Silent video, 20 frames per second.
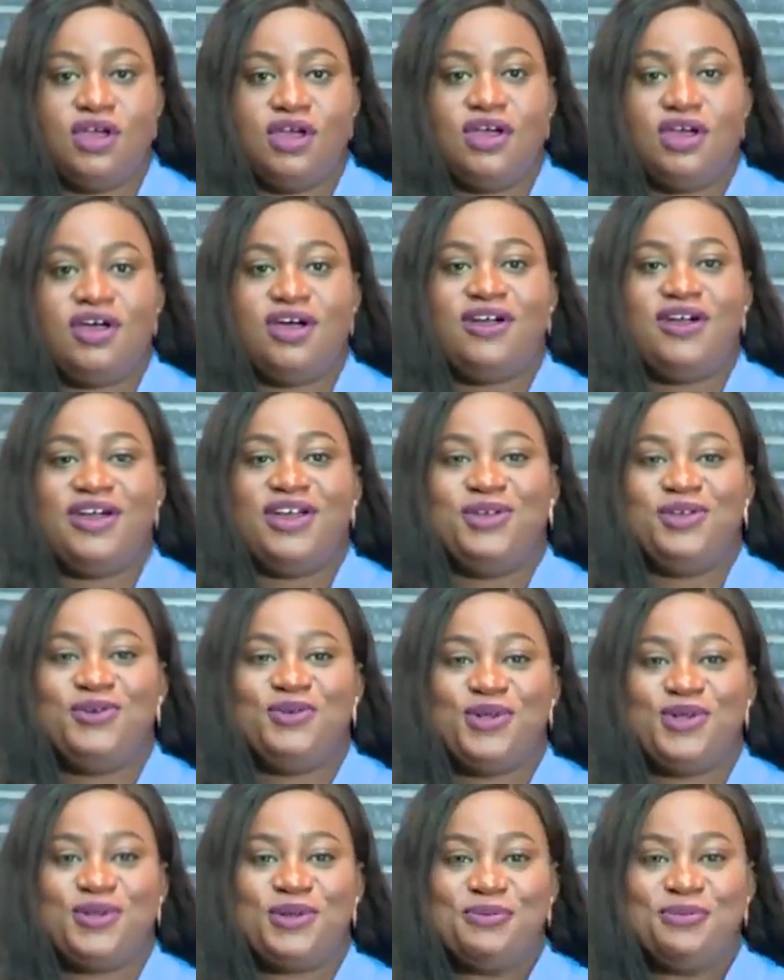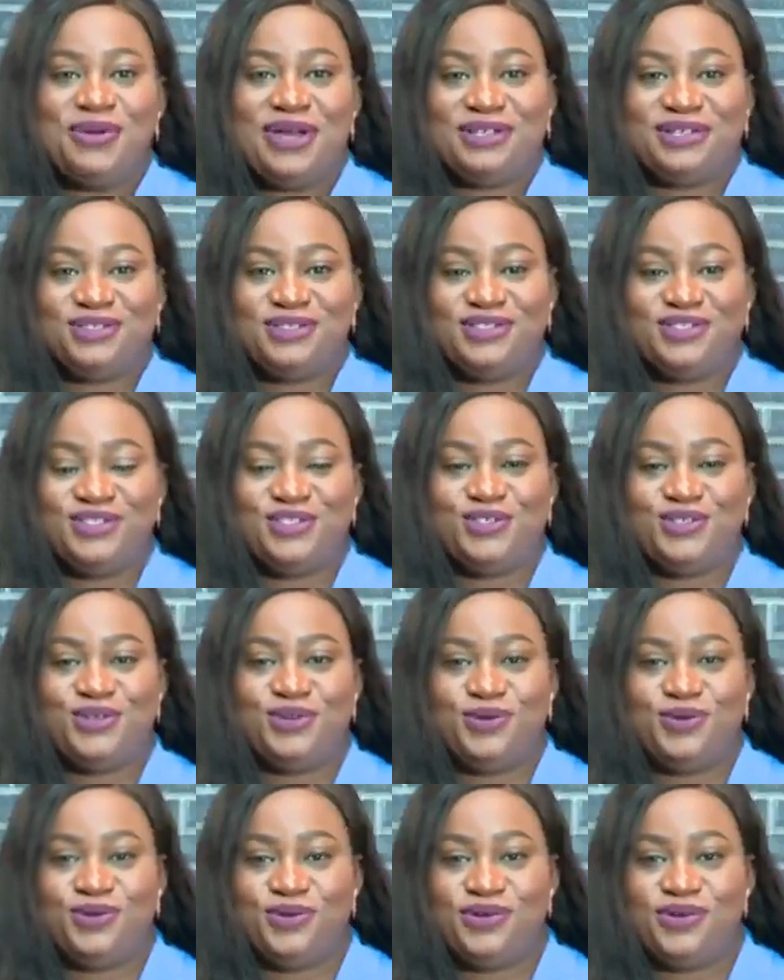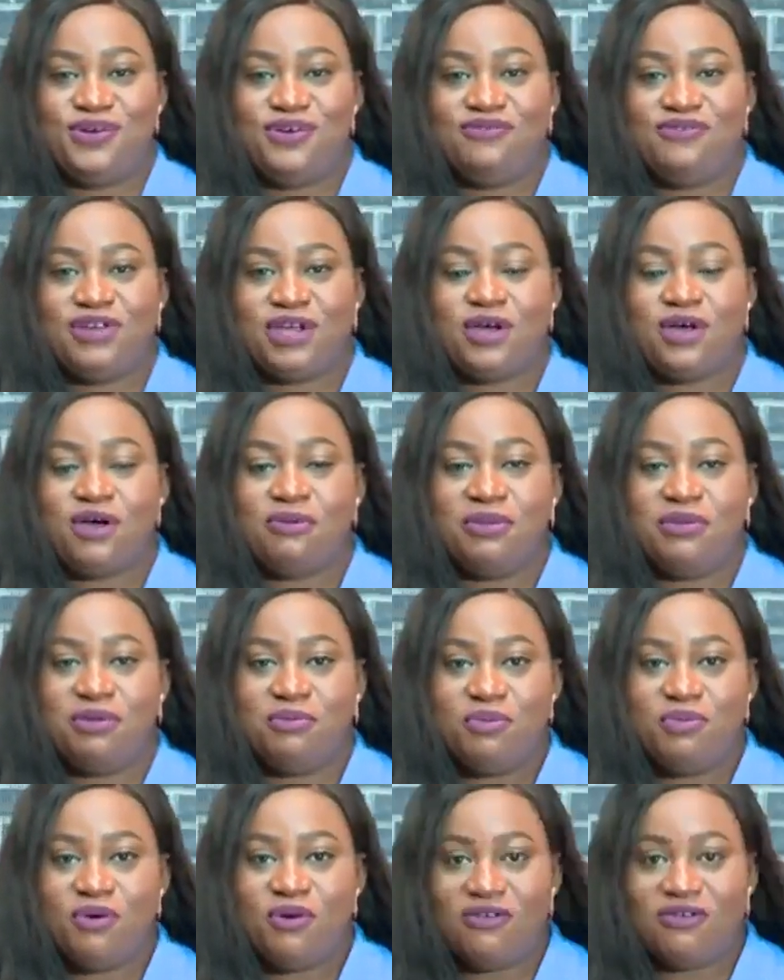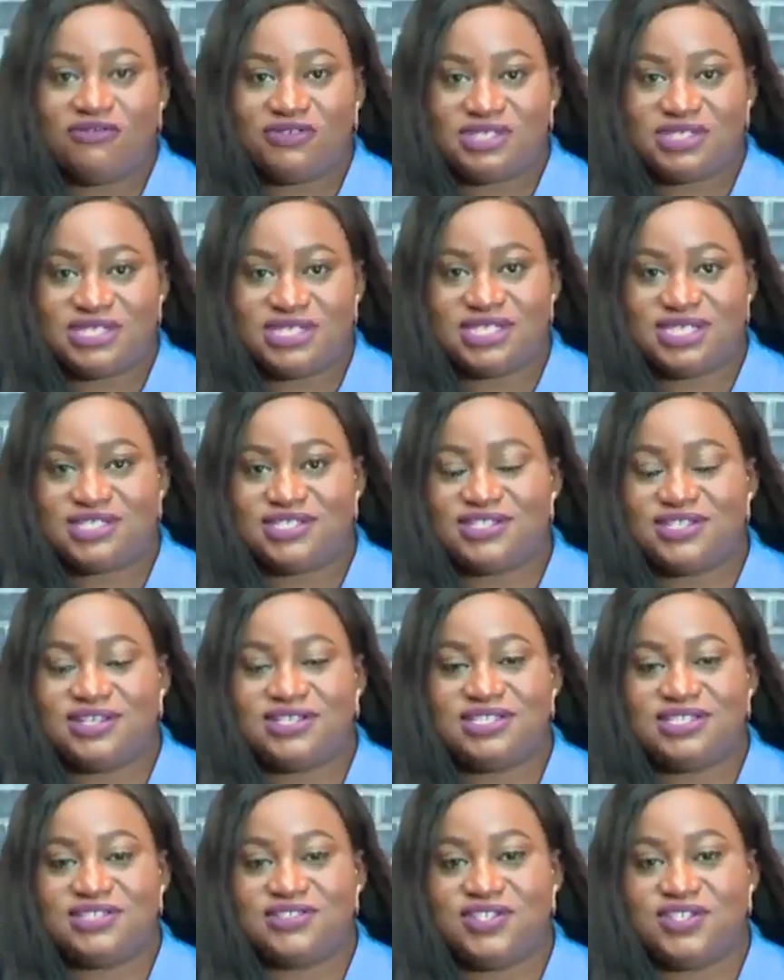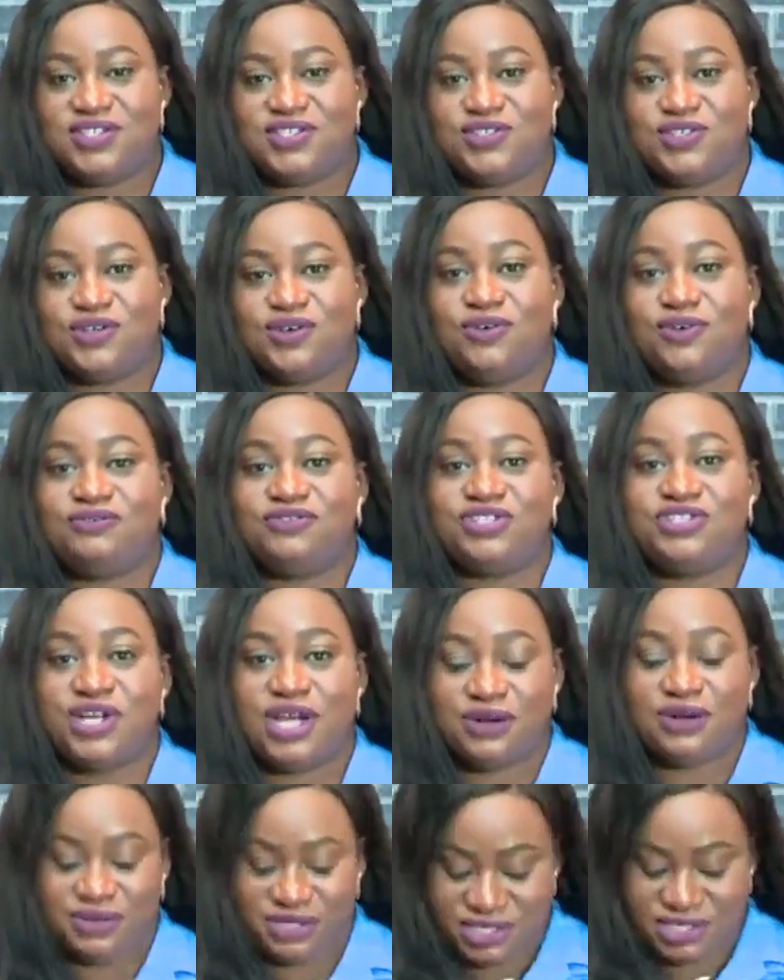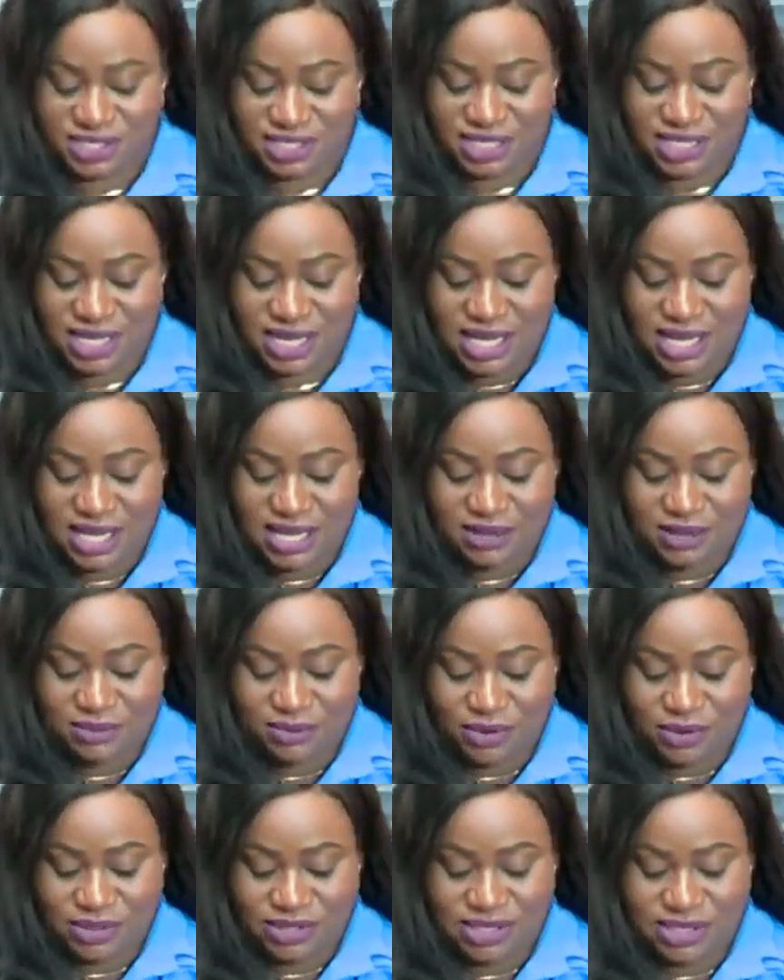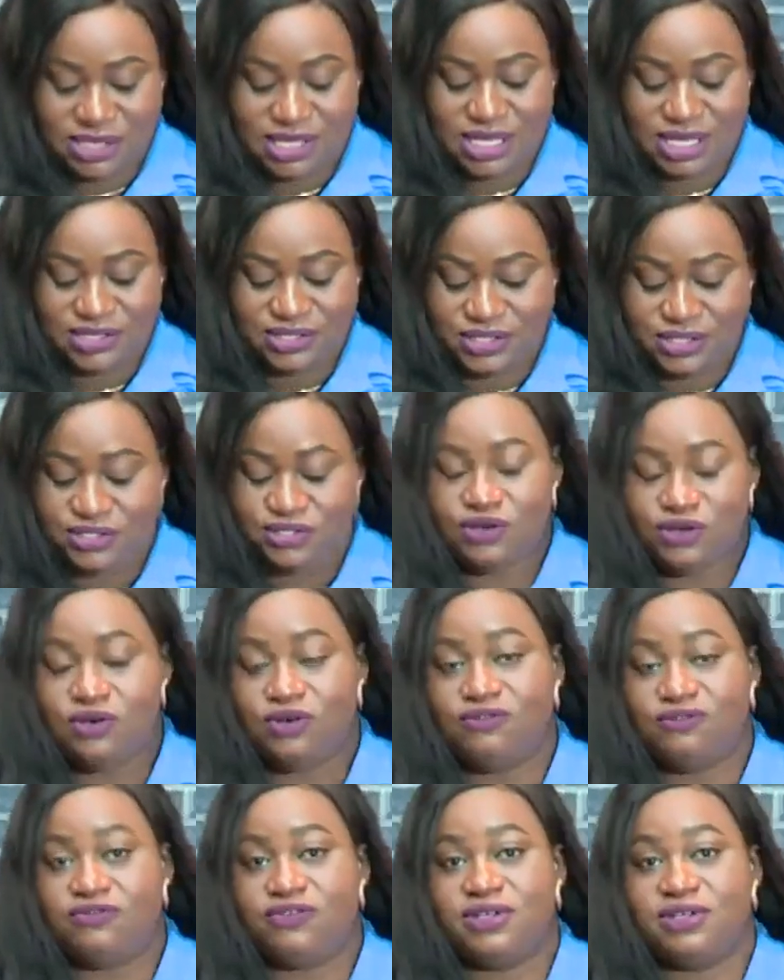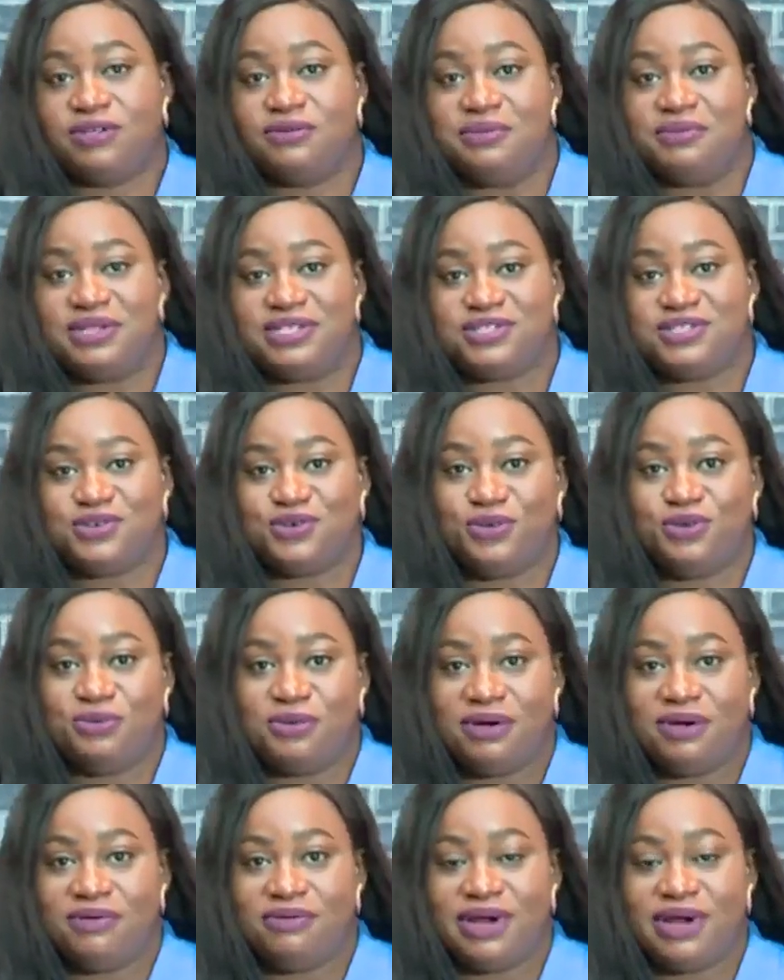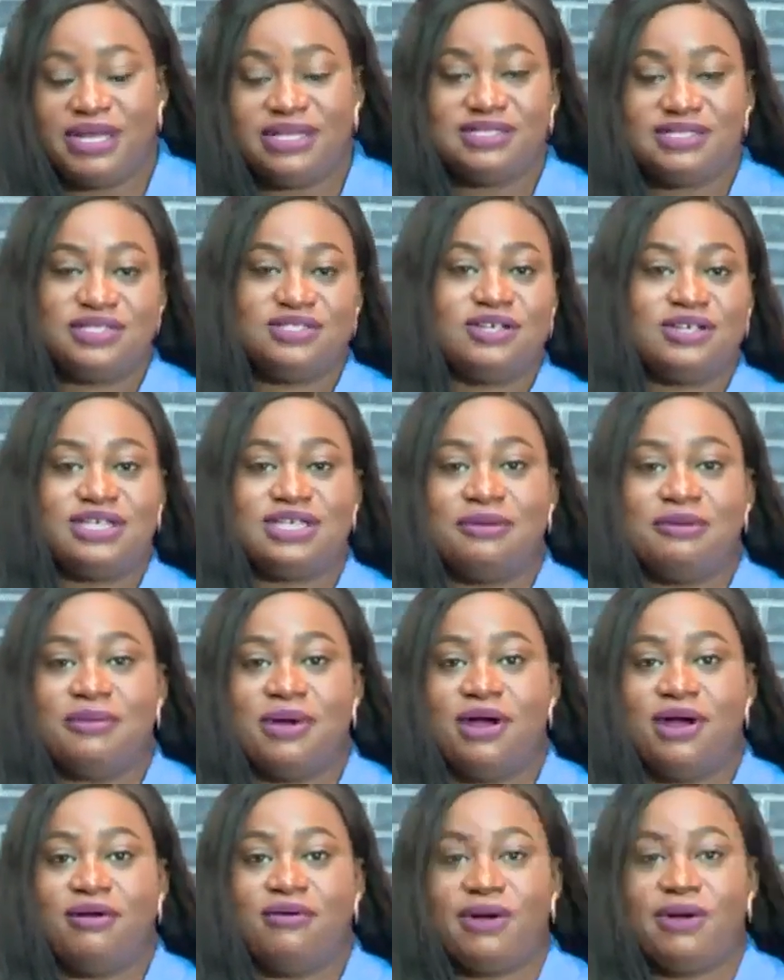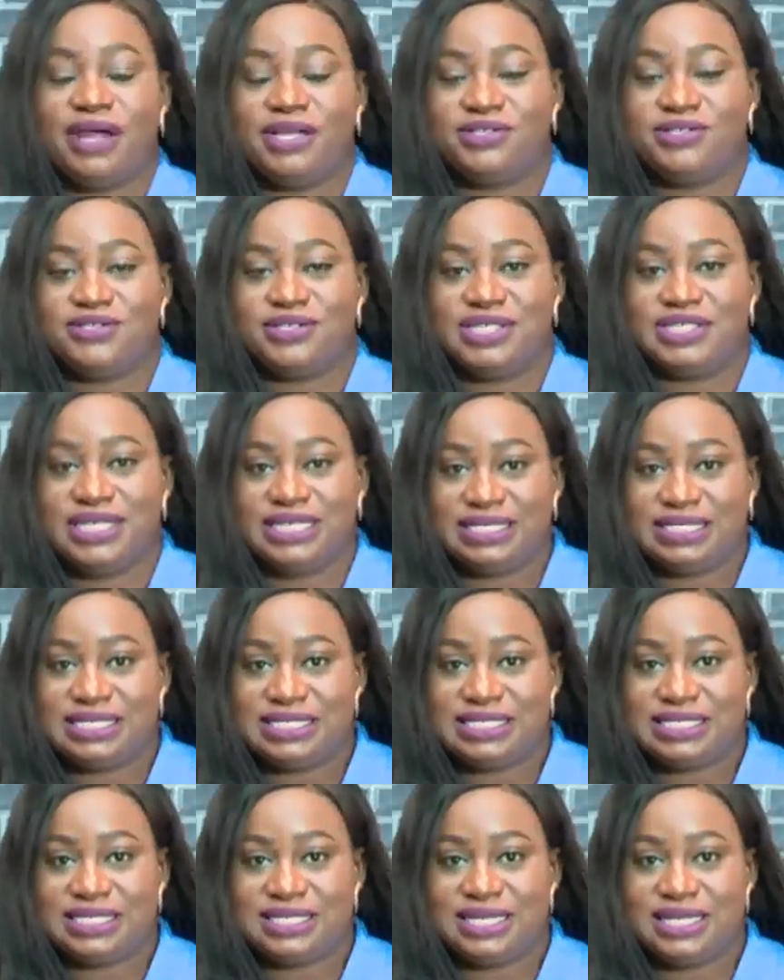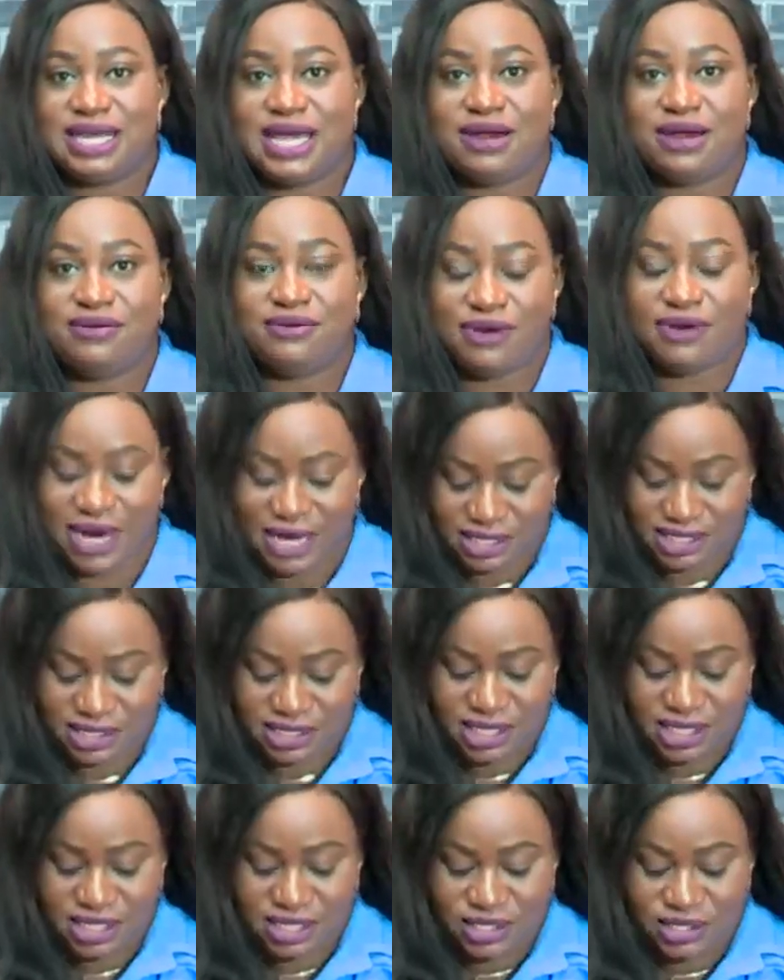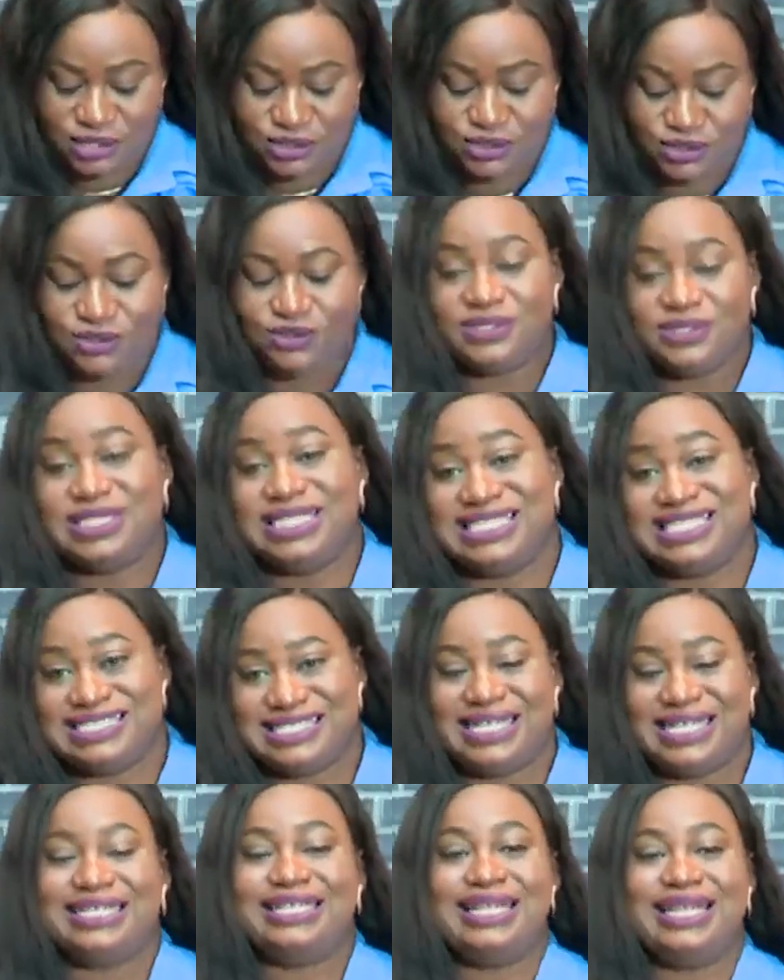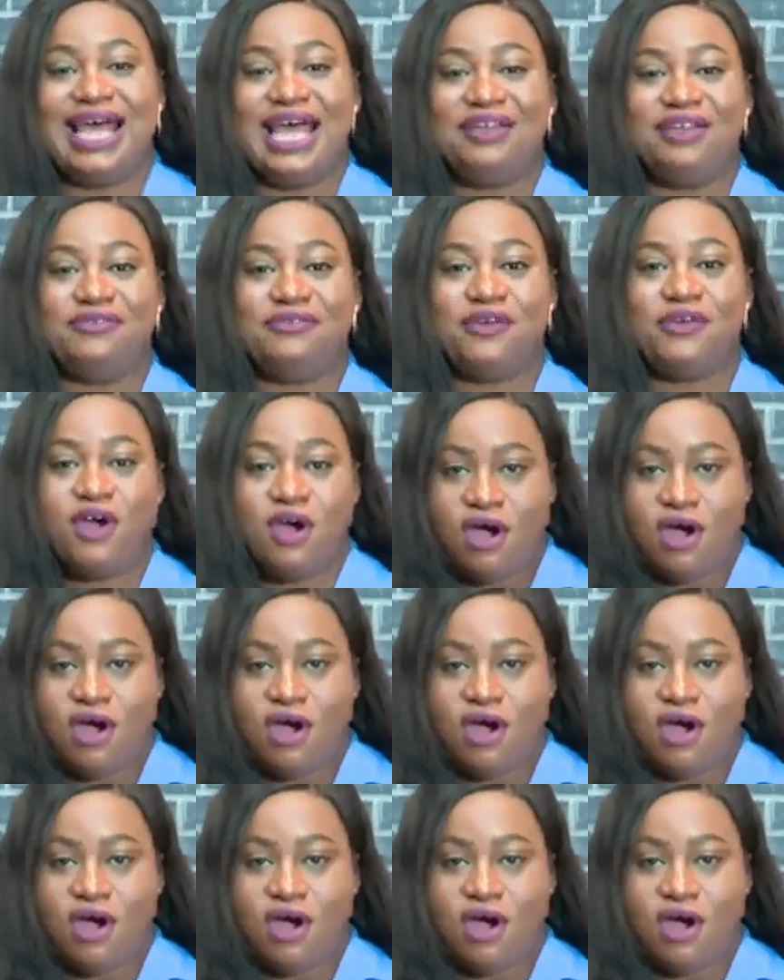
All right, you're welcome back to the show. Overcoming poverty is not a gesture of charity, but a gesture of fundamental human rights, talking about right to dignity and right to decent life.